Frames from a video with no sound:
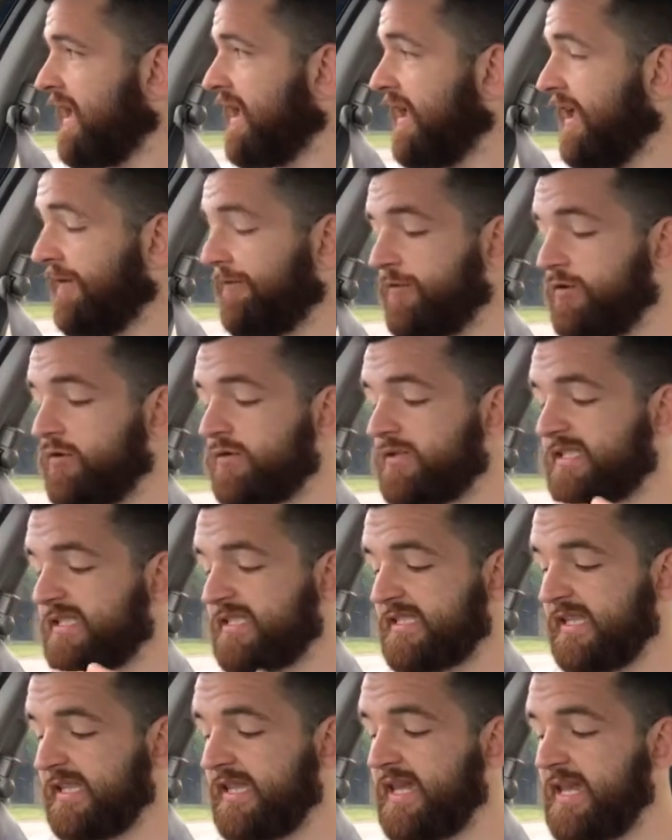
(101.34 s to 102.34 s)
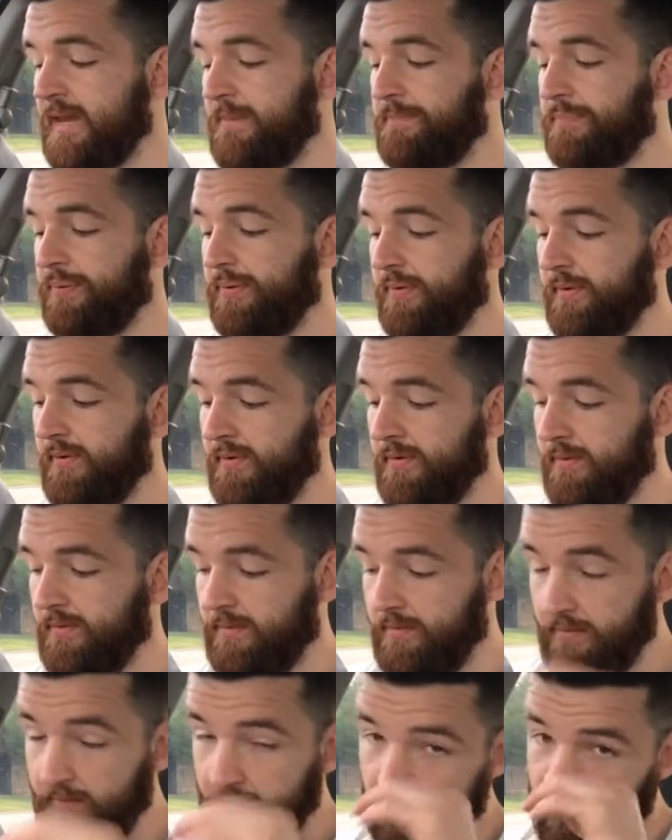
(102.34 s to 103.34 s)
If you sleep
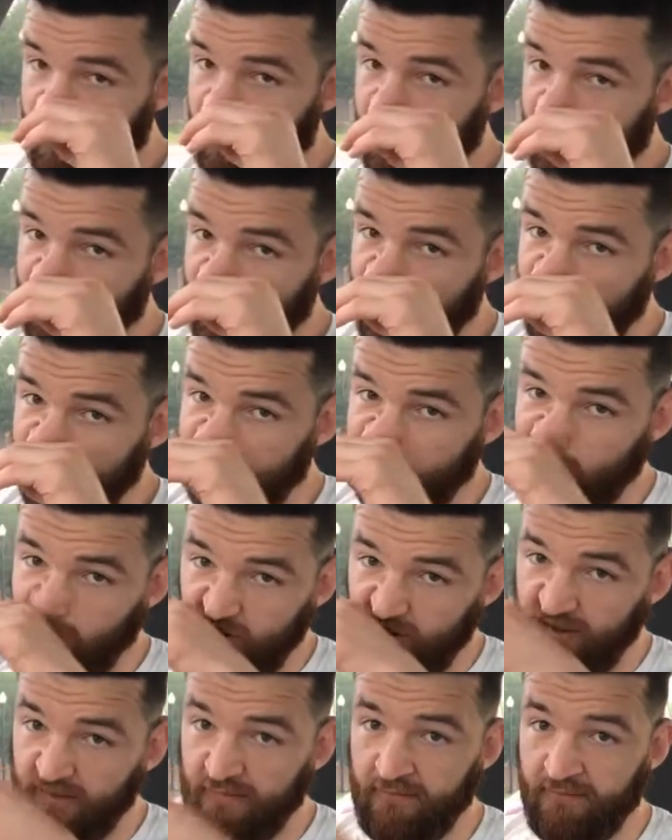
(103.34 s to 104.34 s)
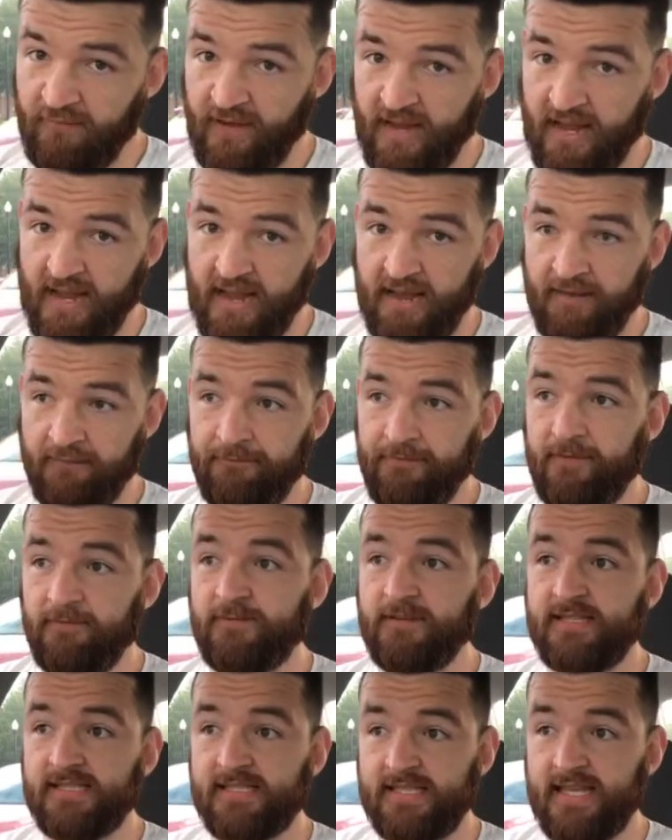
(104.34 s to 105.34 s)
a total of
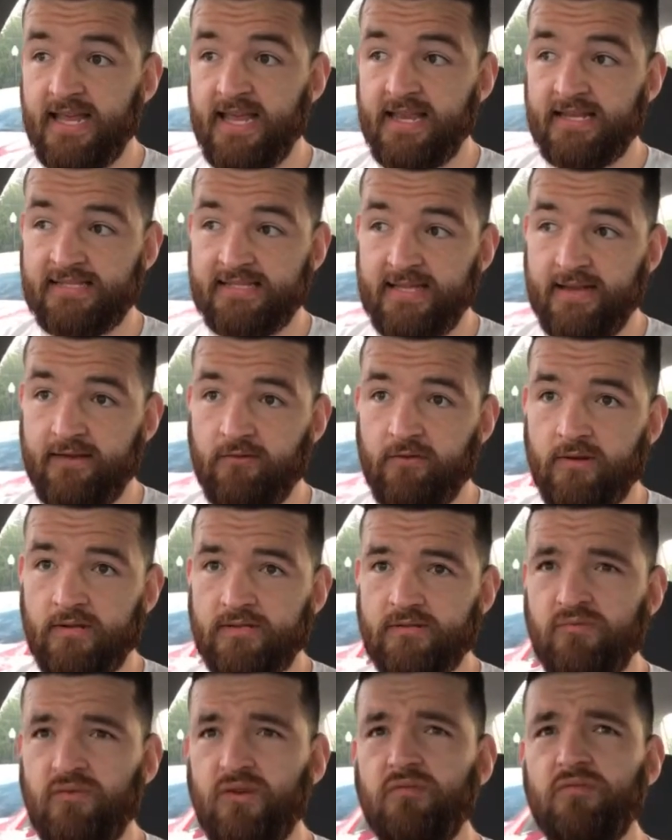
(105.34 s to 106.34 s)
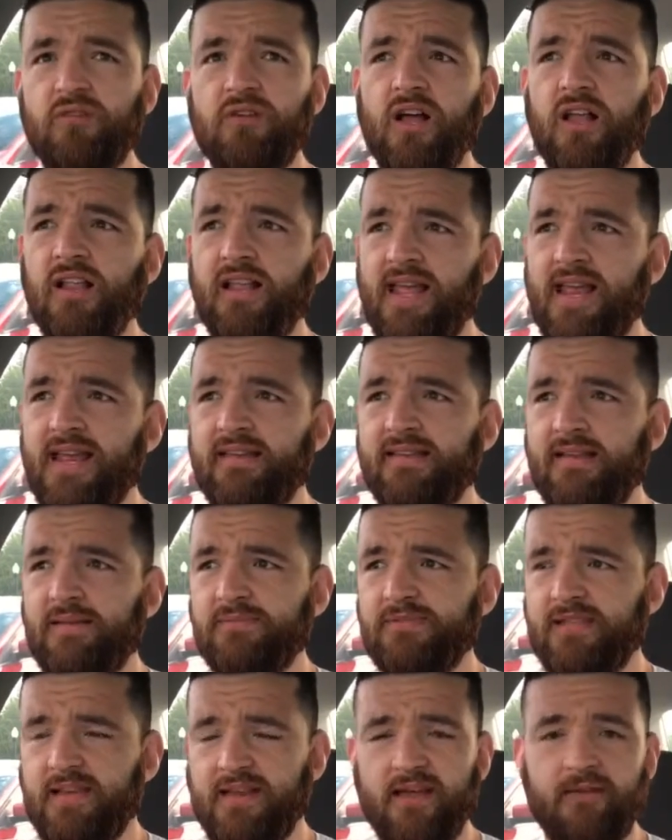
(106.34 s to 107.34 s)
56, we'll call it 8
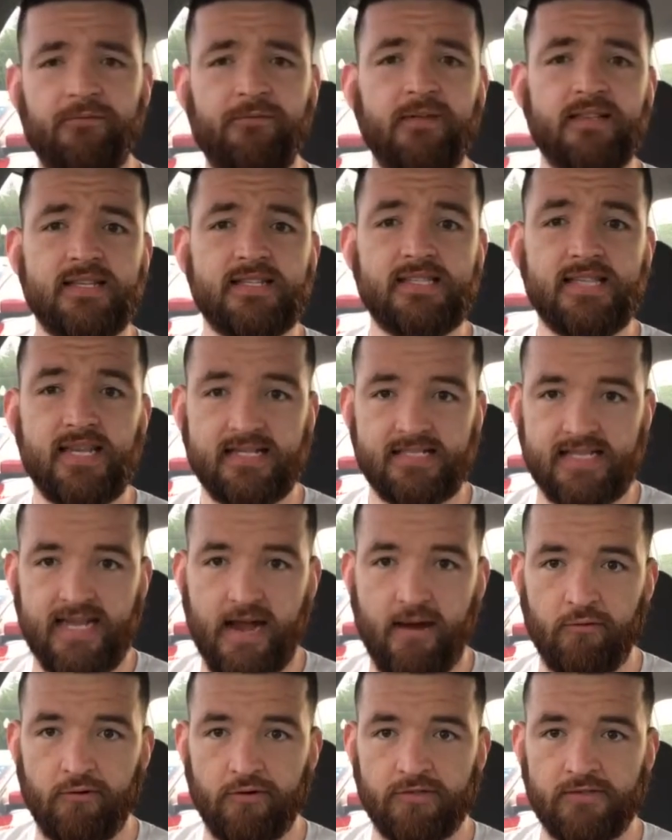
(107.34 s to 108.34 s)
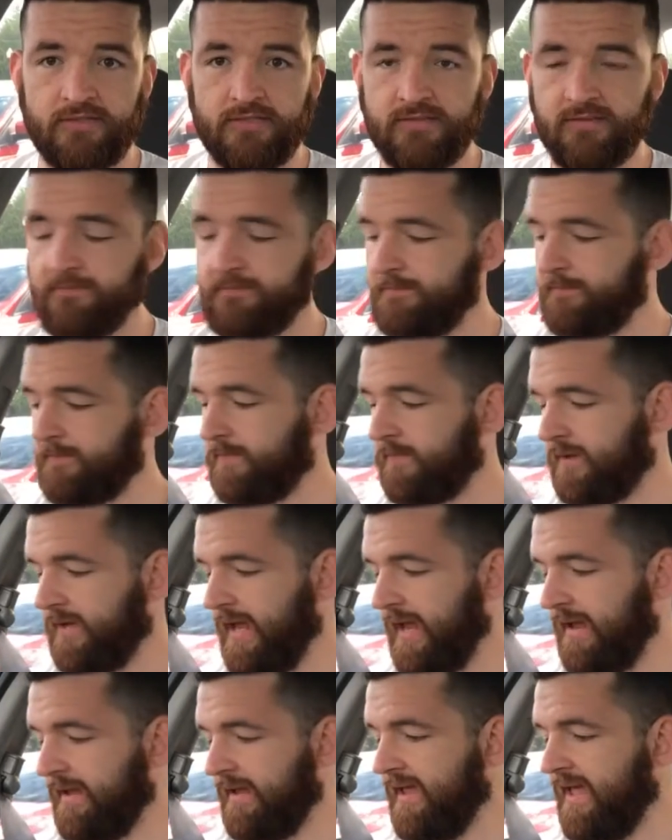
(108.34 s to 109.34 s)
times, 56 hours,
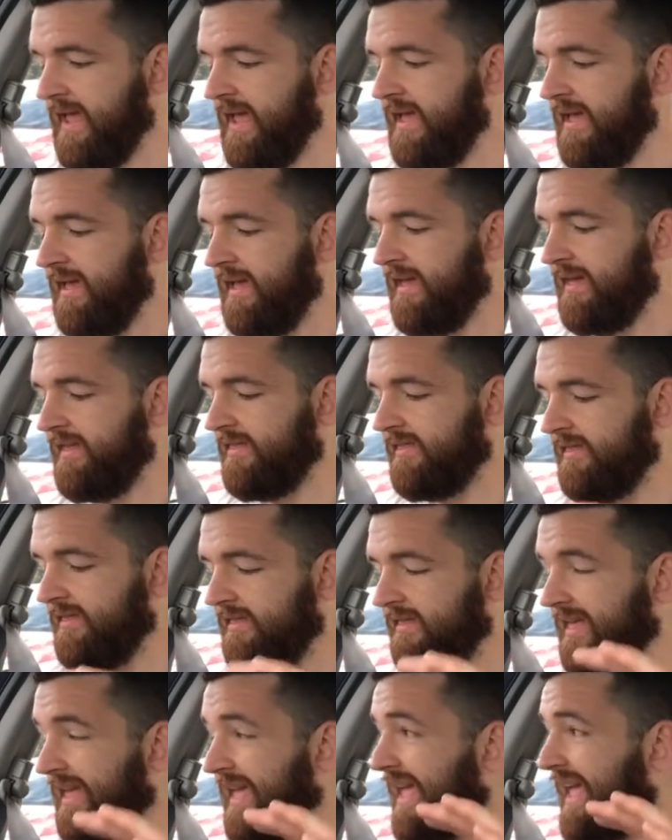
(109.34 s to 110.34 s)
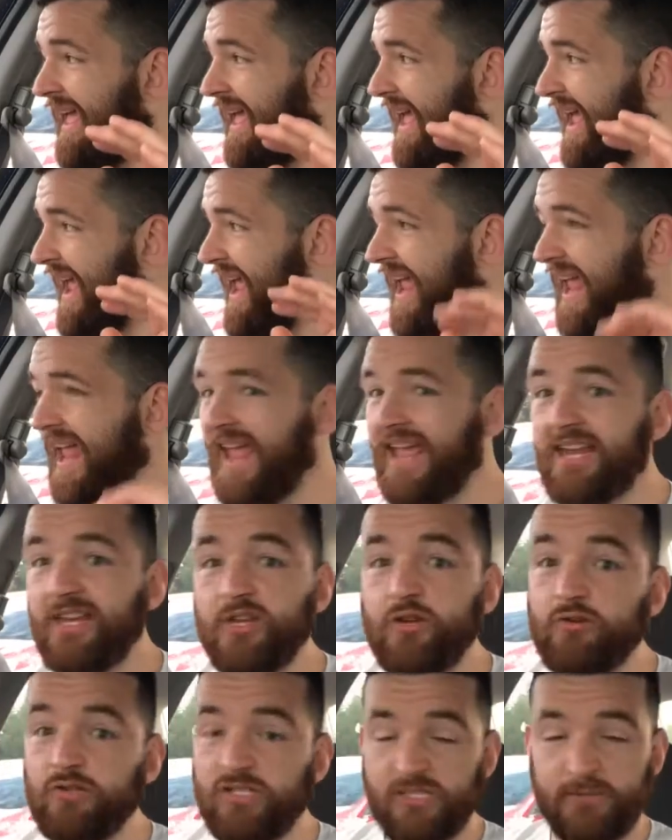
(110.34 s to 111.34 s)
okay?
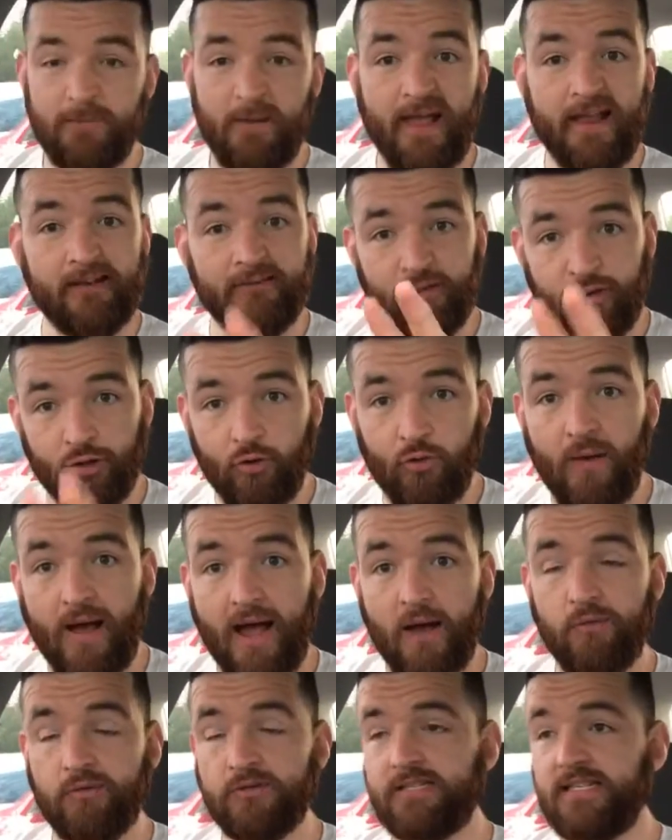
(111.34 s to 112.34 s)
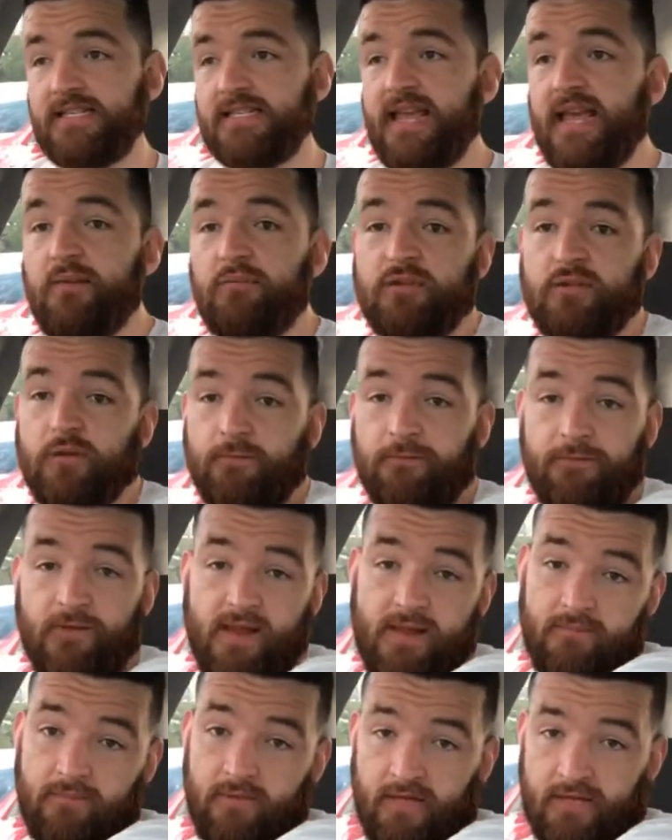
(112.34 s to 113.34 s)
And you spend 2 hours a day with your
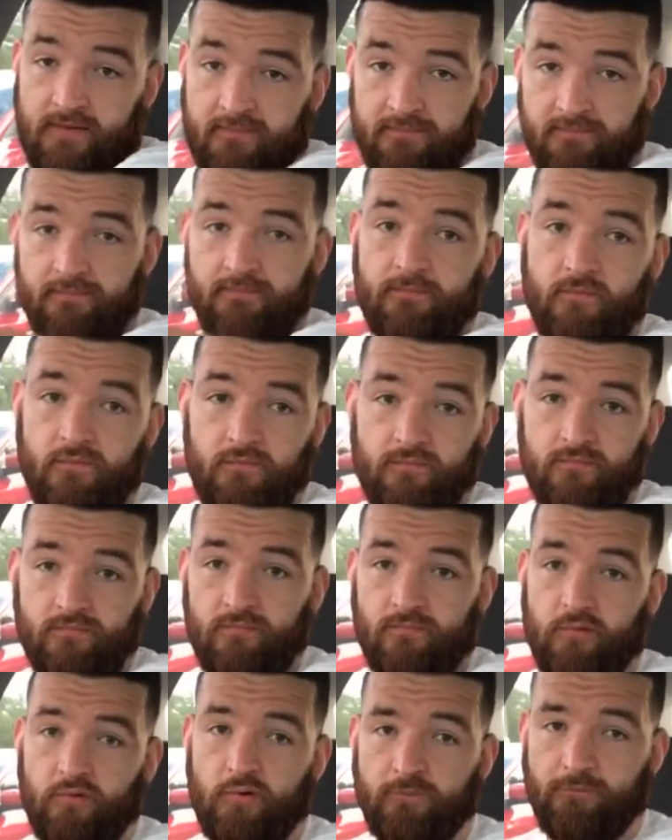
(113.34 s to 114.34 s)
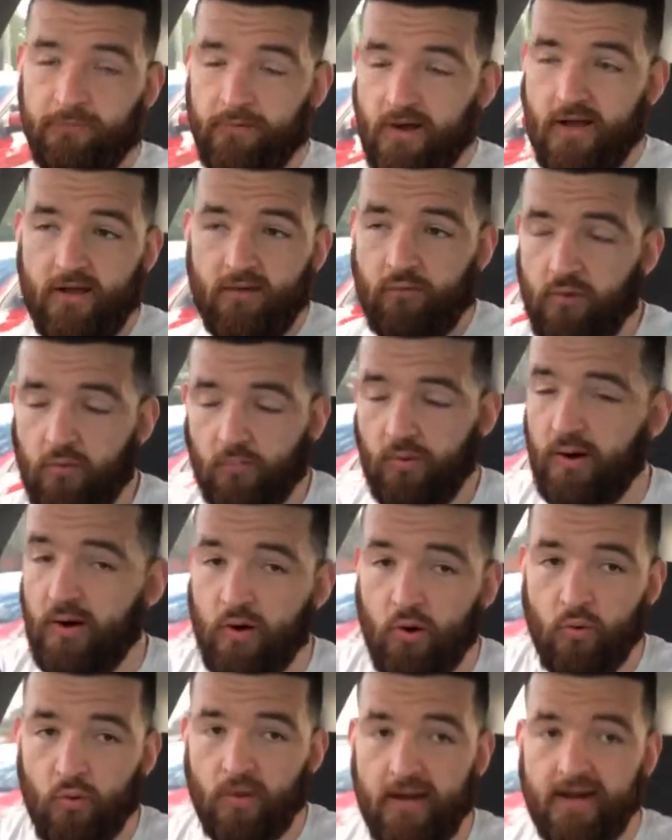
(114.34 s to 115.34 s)
family or friend or
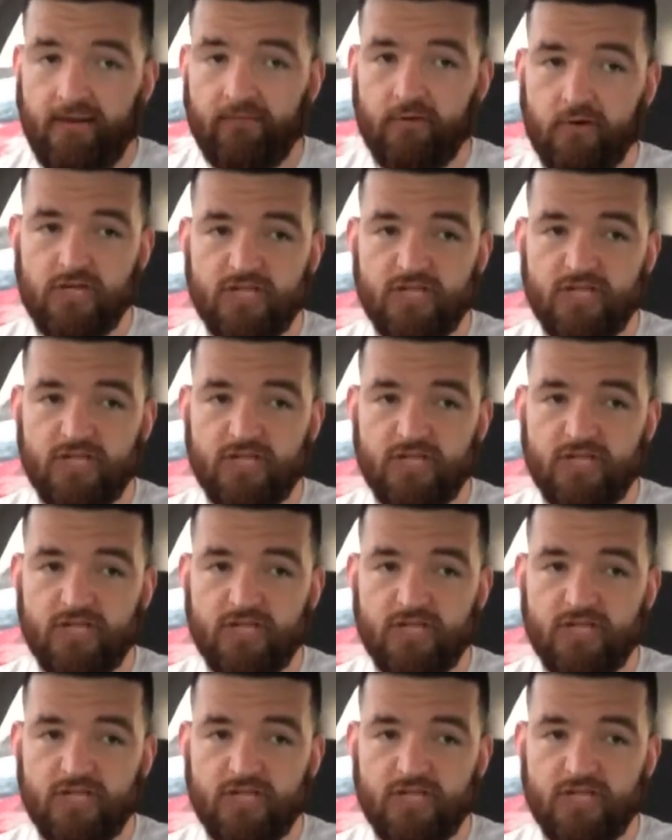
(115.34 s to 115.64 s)
whatever.